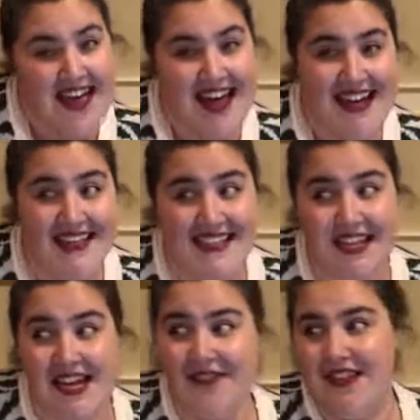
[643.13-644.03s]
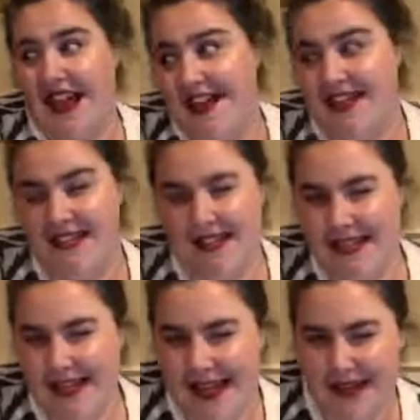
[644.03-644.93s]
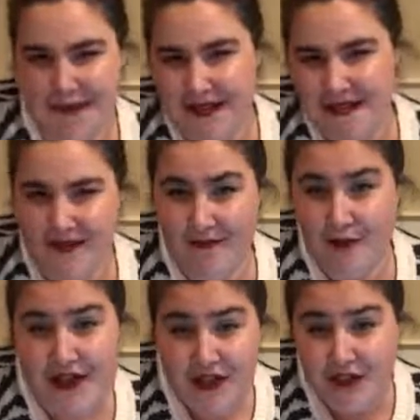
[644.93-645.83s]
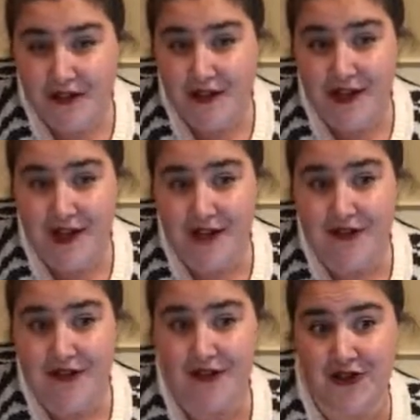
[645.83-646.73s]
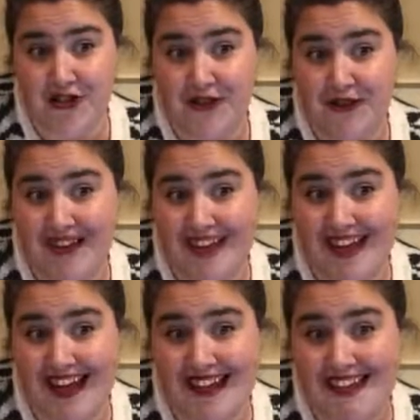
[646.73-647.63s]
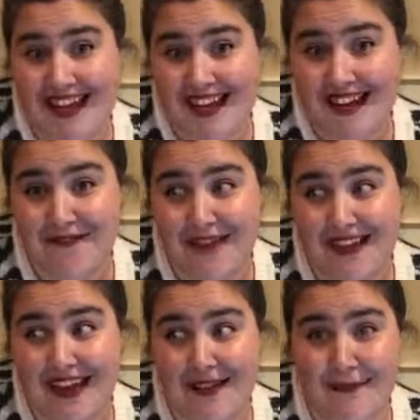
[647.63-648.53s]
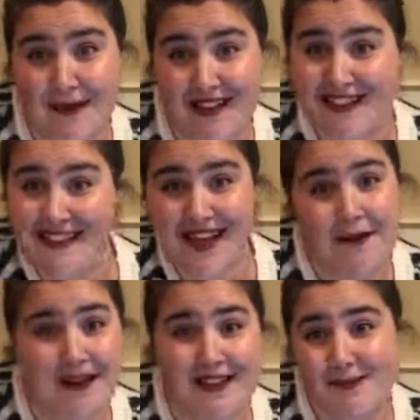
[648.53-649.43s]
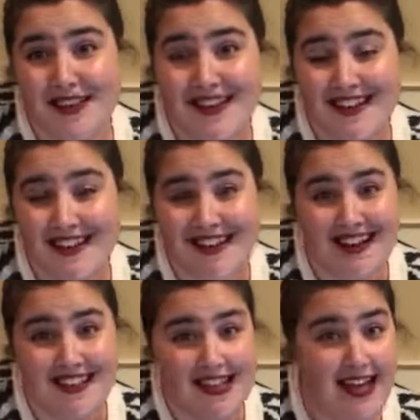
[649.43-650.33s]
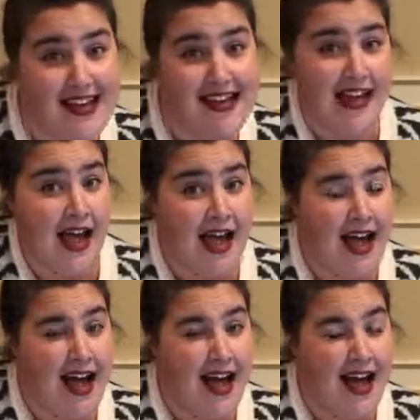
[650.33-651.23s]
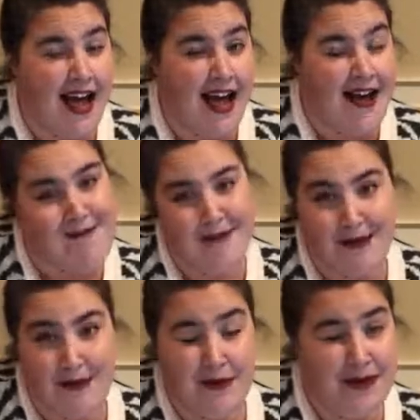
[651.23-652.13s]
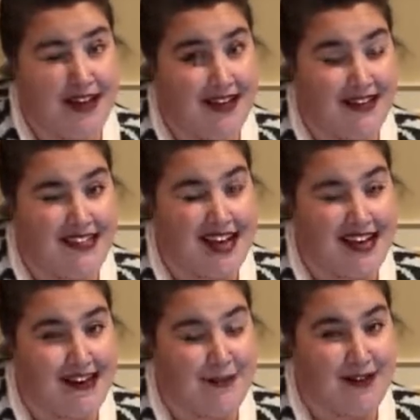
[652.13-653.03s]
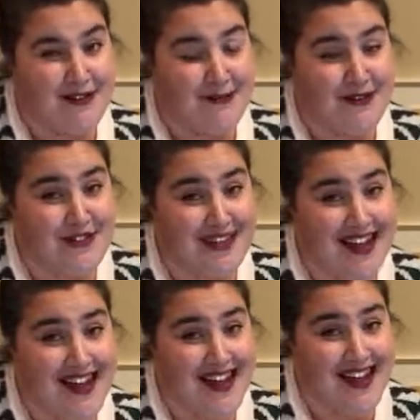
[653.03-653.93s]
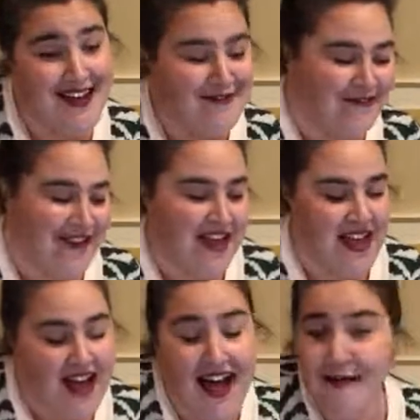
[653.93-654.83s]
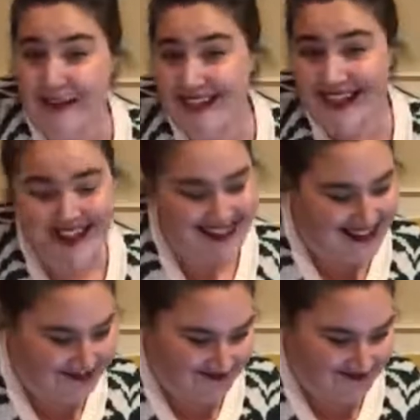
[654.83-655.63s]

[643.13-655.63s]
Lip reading: And if that is an exciting piece of information for you, you should really get excited for like maybe this time next week, because like maybe we'll be talking about some new stuff. I'm excited.